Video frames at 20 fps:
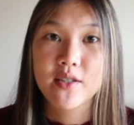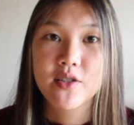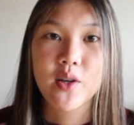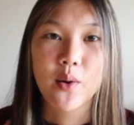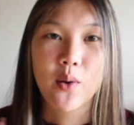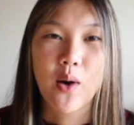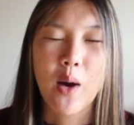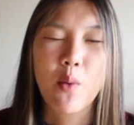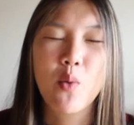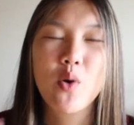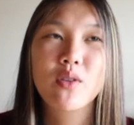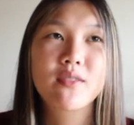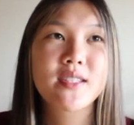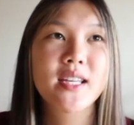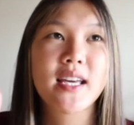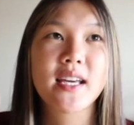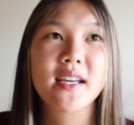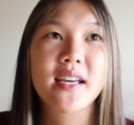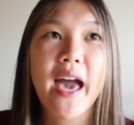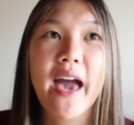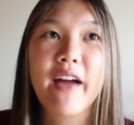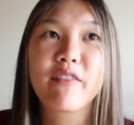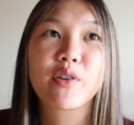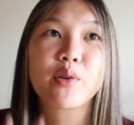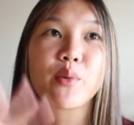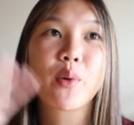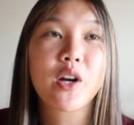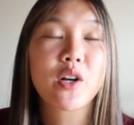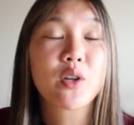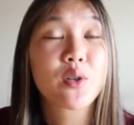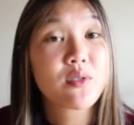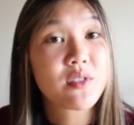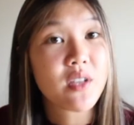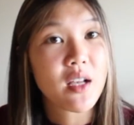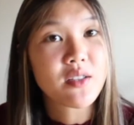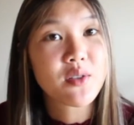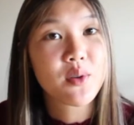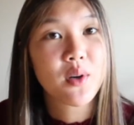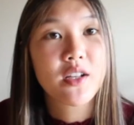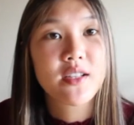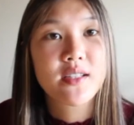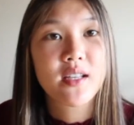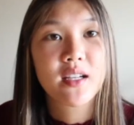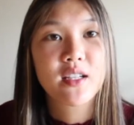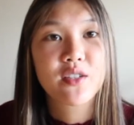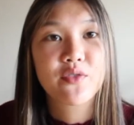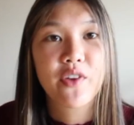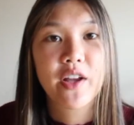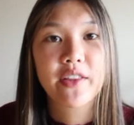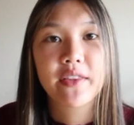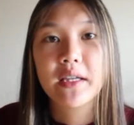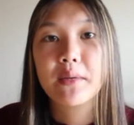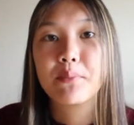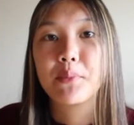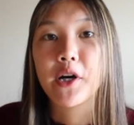So I won't say everywhere in Kusatsu Onsen is friendly,